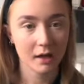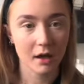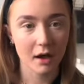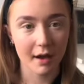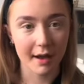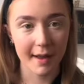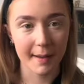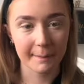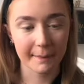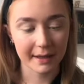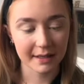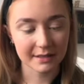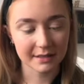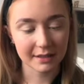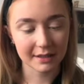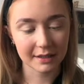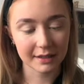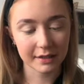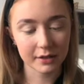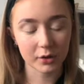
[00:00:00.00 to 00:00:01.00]
I
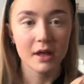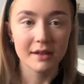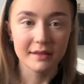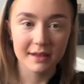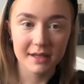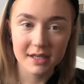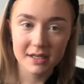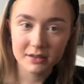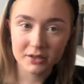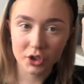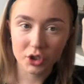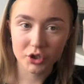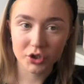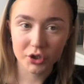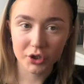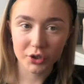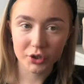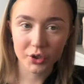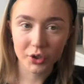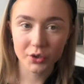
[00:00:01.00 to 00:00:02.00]
basically got these
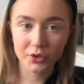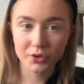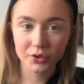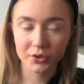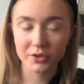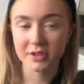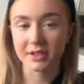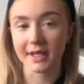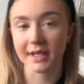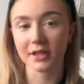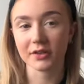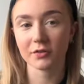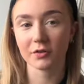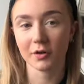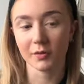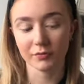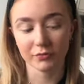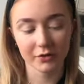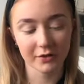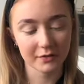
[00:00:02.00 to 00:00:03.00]
two contour sticks
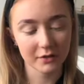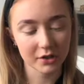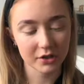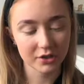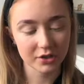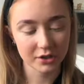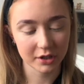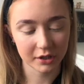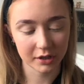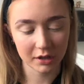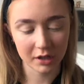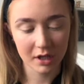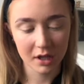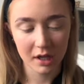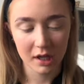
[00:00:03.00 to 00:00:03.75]
from Revolution.